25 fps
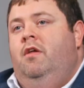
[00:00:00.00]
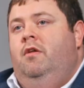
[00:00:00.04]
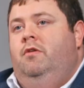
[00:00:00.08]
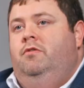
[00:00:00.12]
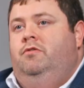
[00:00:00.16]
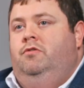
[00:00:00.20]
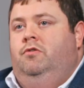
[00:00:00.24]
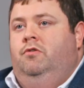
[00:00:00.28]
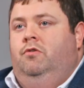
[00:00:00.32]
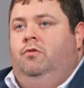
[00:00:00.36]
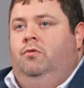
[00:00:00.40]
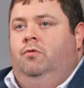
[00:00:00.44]

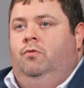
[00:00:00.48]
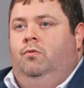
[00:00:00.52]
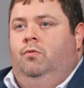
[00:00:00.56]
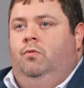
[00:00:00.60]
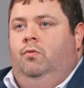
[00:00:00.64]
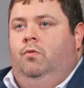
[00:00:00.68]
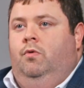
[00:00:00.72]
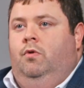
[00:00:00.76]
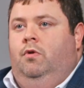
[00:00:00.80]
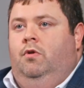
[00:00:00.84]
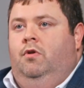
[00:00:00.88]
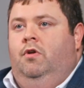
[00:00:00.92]

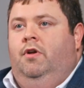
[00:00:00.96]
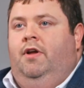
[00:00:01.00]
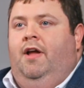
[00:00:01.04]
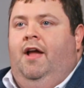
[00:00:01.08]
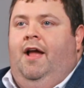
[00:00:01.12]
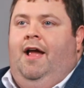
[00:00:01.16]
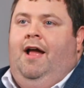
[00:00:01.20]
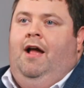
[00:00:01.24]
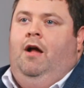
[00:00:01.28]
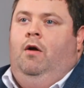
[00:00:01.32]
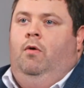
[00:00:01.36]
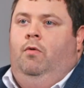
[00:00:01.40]
to look at
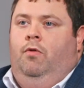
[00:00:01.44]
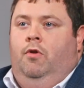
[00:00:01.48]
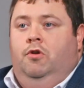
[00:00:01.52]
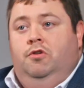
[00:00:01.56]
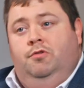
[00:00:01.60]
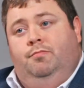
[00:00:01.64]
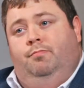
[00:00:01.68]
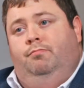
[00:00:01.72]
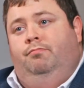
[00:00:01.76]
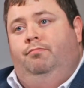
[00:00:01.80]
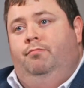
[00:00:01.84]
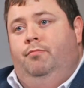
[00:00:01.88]
how those
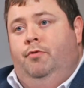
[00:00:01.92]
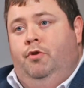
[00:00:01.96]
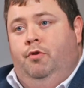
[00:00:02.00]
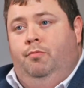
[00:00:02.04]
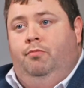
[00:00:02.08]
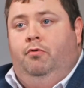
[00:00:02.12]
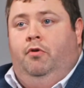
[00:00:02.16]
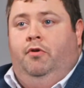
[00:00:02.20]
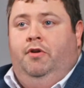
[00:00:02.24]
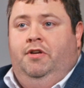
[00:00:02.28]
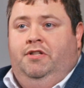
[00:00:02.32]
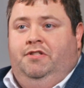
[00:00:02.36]
new
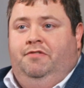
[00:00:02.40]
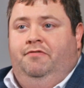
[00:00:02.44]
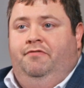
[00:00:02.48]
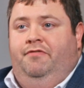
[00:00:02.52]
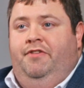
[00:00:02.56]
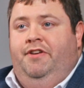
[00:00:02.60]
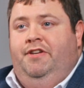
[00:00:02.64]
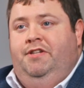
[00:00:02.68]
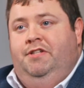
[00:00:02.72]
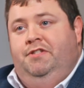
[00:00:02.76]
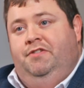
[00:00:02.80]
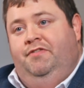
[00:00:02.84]
products and
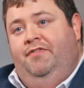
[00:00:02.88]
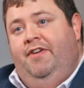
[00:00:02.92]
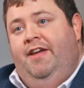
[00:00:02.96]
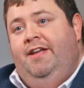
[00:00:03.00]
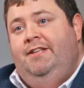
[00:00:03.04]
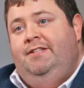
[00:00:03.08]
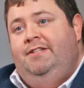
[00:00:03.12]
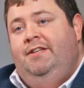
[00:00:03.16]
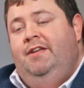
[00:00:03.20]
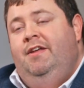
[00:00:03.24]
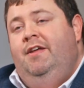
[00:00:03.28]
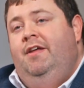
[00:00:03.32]
features
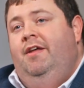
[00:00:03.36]
fit